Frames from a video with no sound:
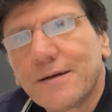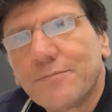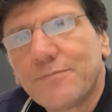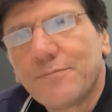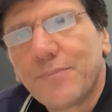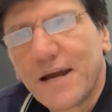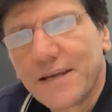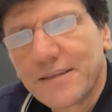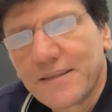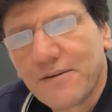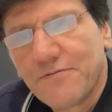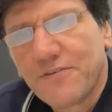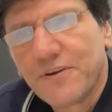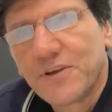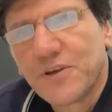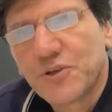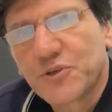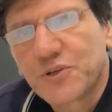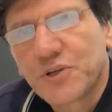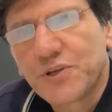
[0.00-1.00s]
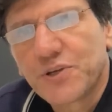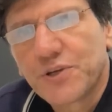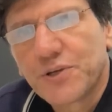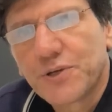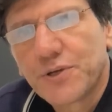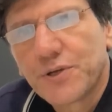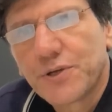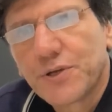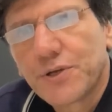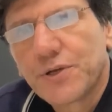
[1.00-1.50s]
by
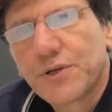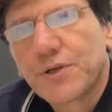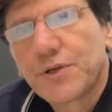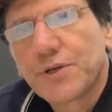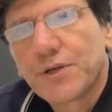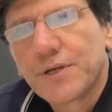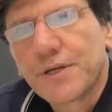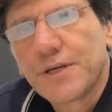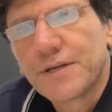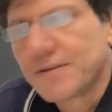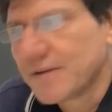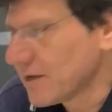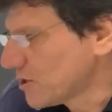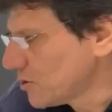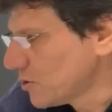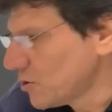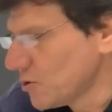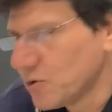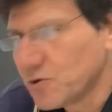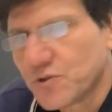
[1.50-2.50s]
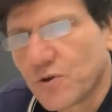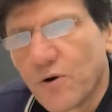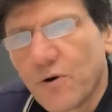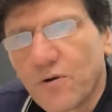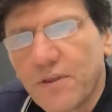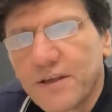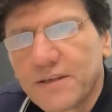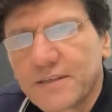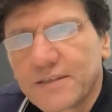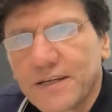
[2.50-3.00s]
definition, it includes all
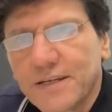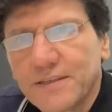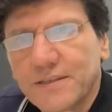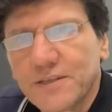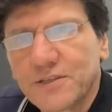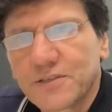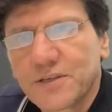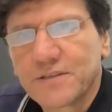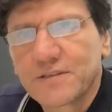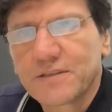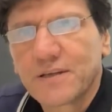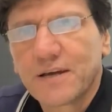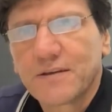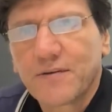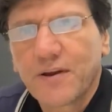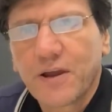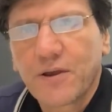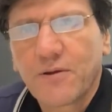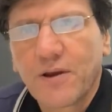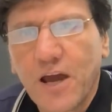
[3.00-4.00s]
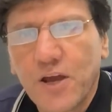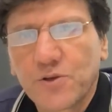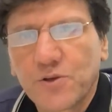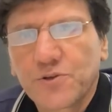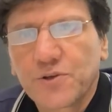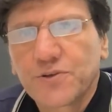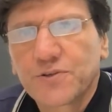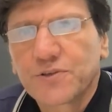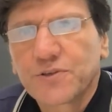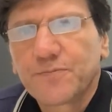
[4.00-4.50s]
these conditions and
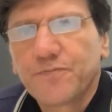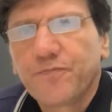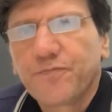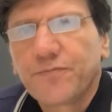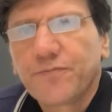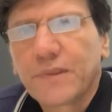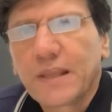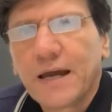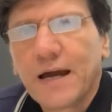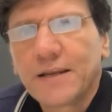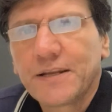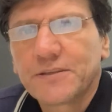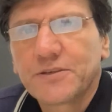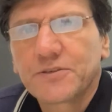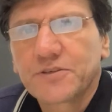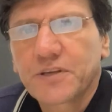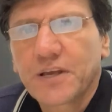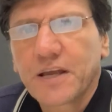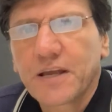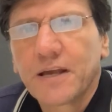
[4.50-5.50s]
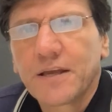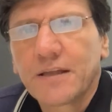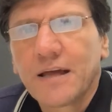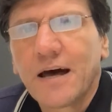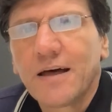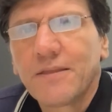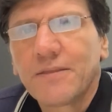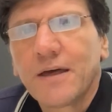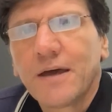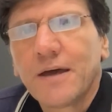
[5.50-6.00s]
regulations. And
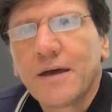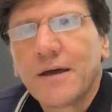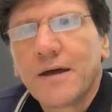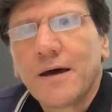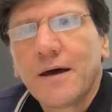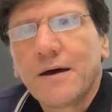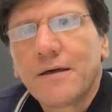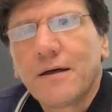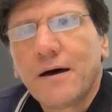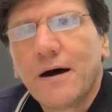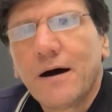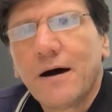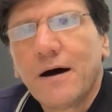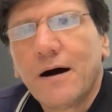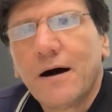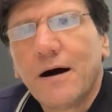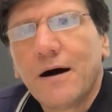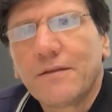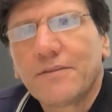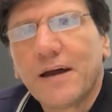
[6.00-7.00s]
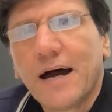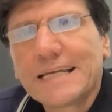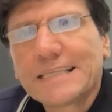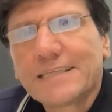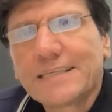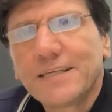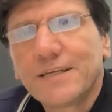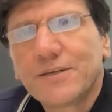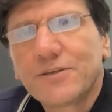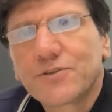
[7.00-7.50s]
the
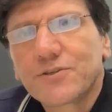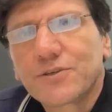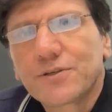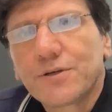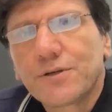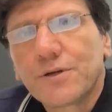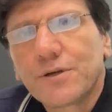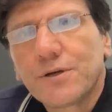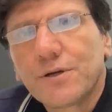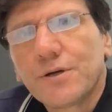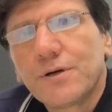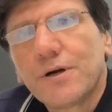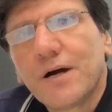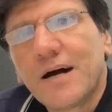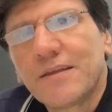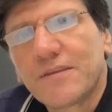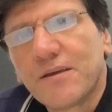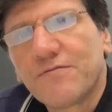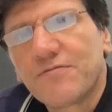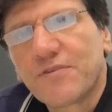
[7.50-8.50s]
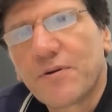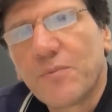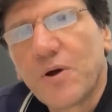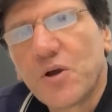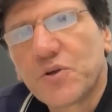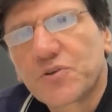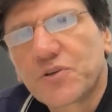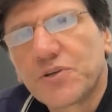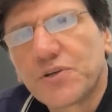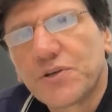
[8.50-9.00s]
ideas and the
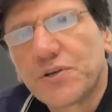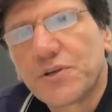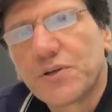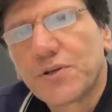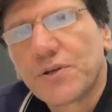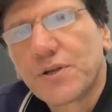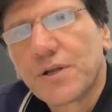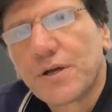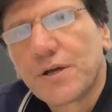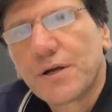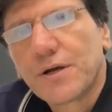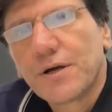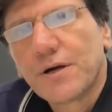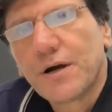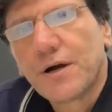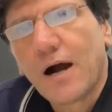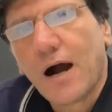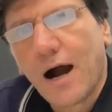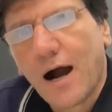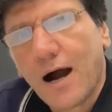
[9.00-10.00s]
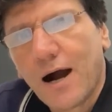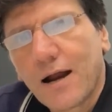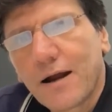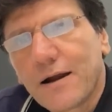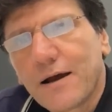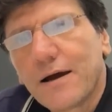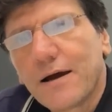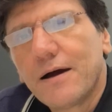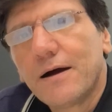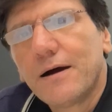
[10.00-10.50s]
information are